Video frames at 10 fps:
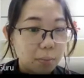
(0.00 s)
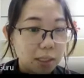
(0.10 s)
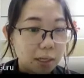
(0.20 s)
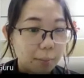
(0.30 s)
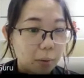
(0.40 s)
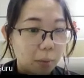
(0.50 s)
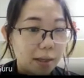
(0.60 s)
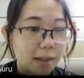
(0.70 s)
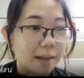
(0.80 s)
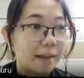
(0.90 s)
number
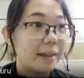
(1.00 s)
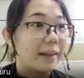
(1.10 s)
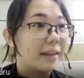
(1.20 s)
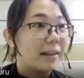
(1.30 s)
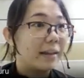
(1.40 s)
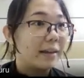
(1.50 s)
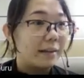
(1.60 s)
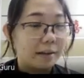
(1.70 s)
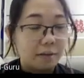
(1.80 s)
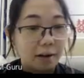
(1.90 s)
1.
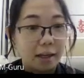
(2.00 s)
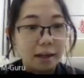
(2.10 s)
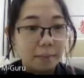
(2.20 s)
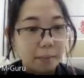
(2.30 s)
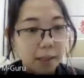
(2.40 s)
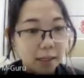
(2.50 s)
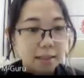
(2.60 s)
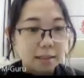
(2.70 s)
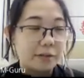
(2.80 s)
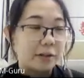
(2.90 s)
Ray, mana
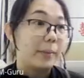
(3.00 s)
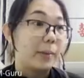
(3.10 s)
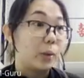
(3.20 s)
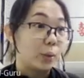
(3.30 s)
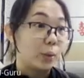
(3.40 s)
answer for number 2?